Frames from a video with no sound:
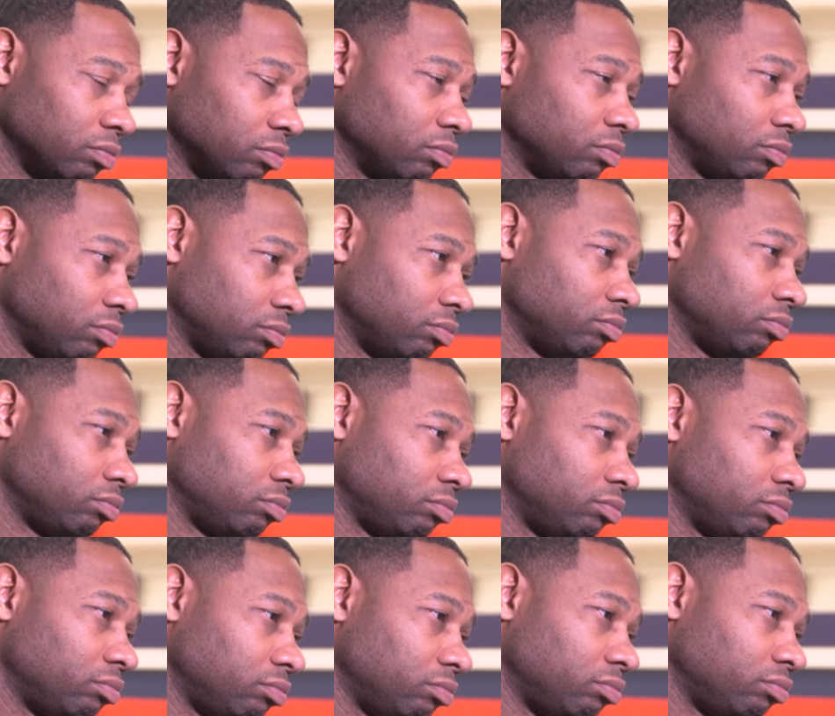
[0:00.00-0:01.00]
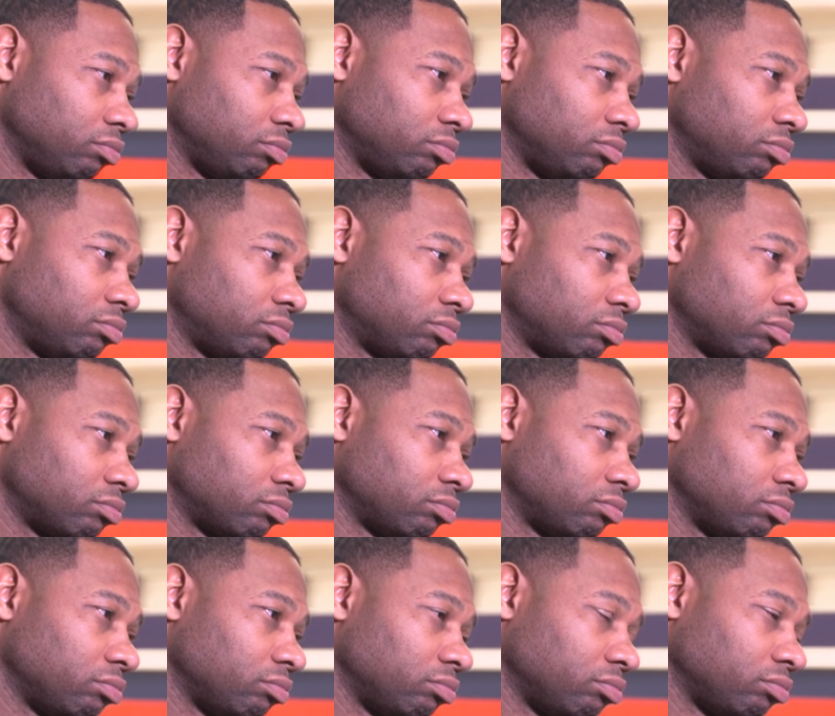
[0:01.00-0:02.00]
right now. What have you seen from them that's
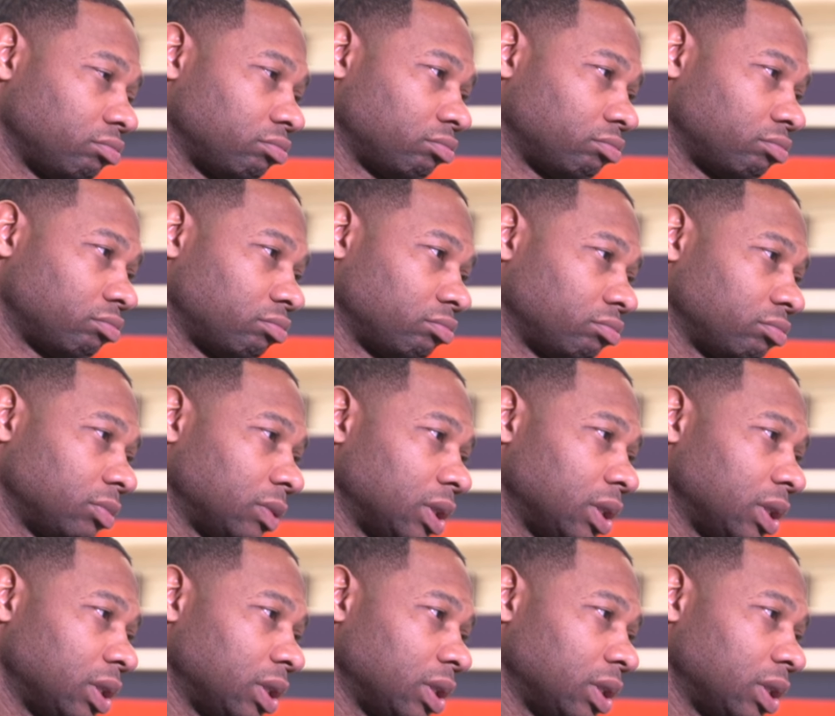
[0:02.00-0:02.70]
maybe made a difference?